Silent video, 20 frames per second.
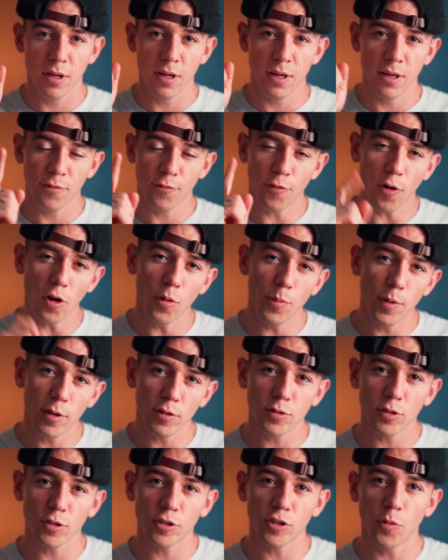Follow me on
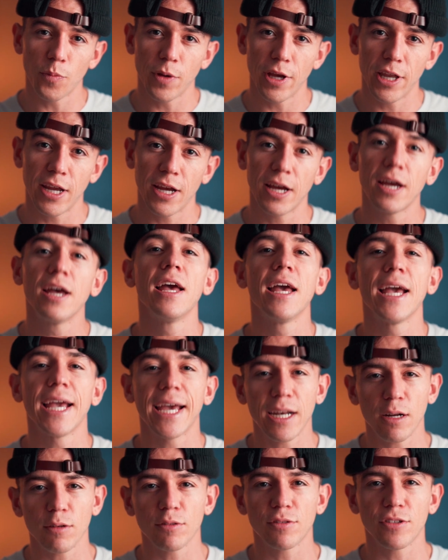social media
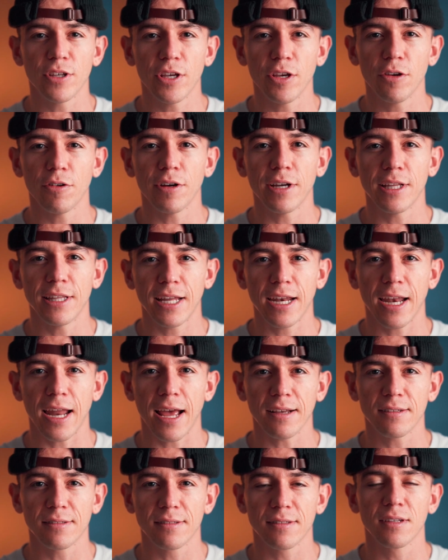and I'll see you in the
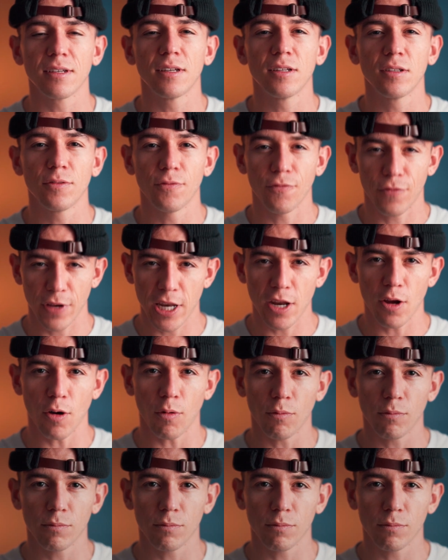next video.